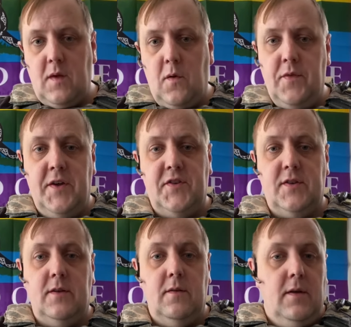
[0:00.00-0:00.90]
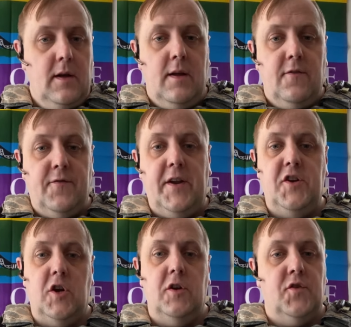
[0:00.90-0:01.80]
This
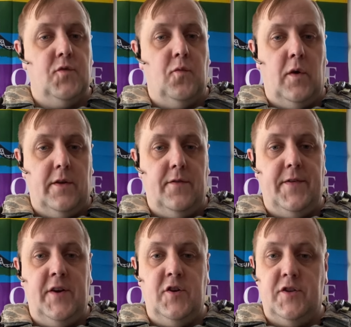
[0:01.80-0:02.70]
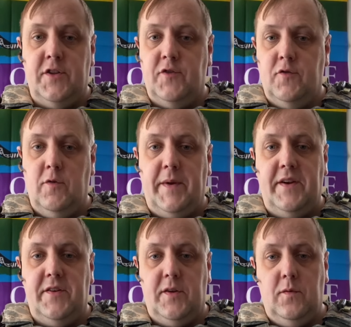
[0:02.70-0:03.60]
feature is one of the features that drew me
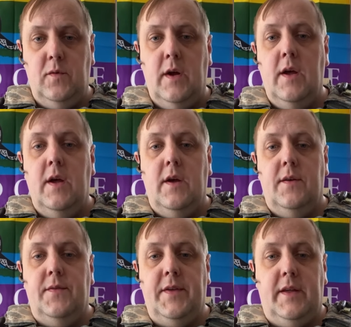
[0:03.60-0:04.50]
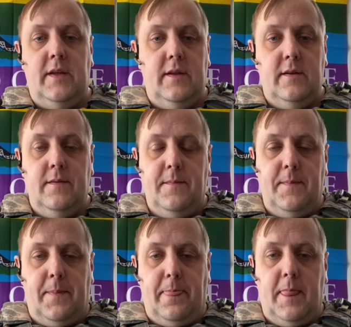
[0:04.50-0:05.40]
to the
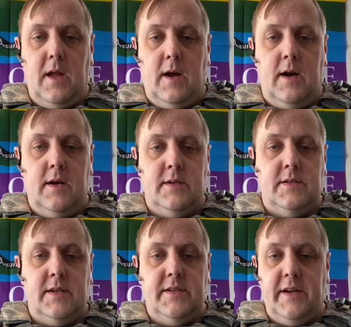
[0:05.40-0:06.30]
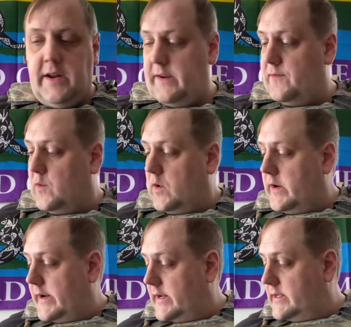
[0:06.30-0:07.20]
uh,
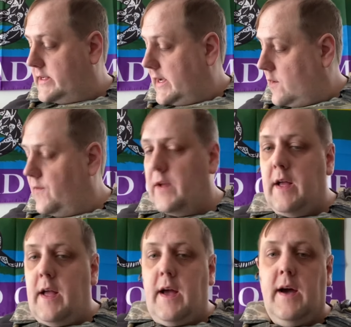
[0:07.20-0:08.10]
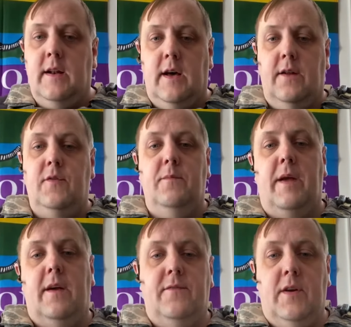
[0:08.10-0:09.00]
6094 itself. And a lot of you
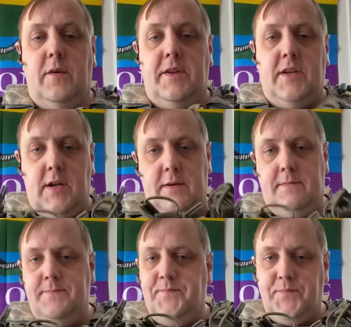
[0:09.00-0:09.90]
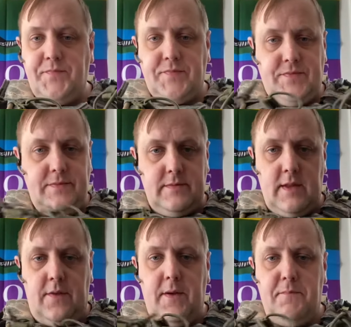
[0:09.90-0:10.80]
may have noticed
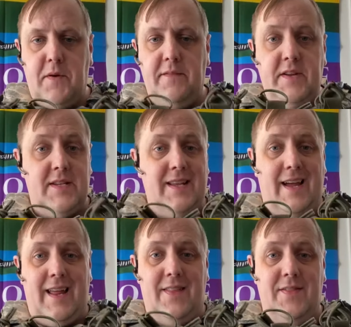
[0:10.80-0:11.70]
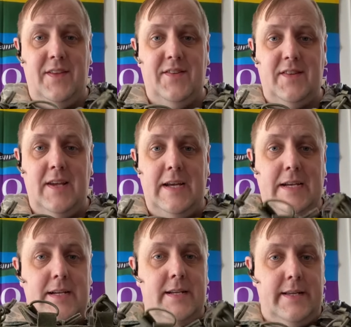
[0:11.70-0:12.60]
that previously I had this
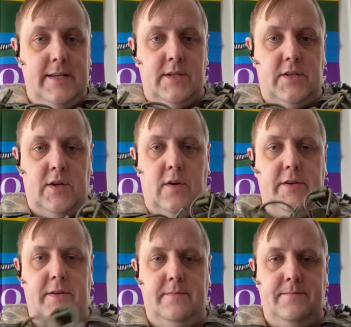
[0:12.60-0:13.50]
insert